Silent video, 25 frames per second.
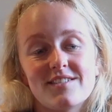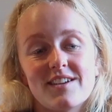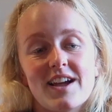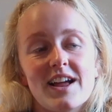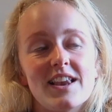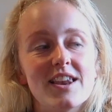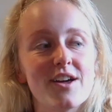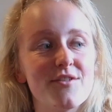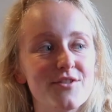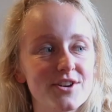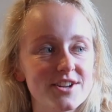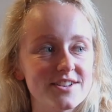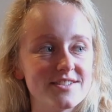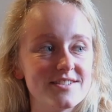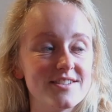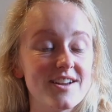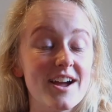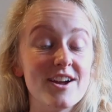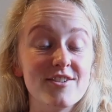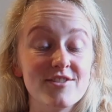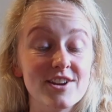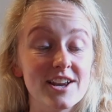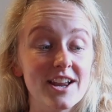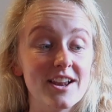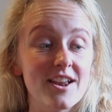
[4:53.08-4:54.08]
love it.
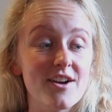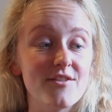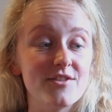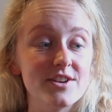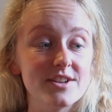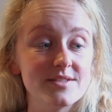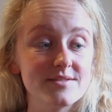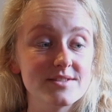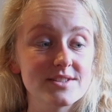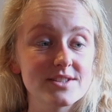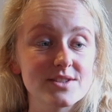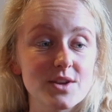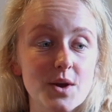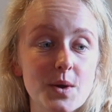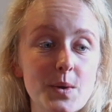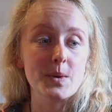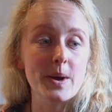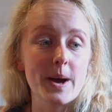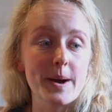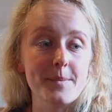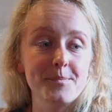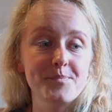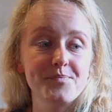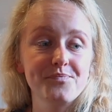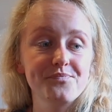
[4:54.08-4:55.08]
I really love it.
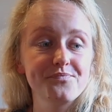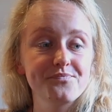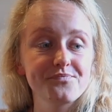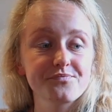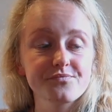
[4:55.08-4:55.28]
So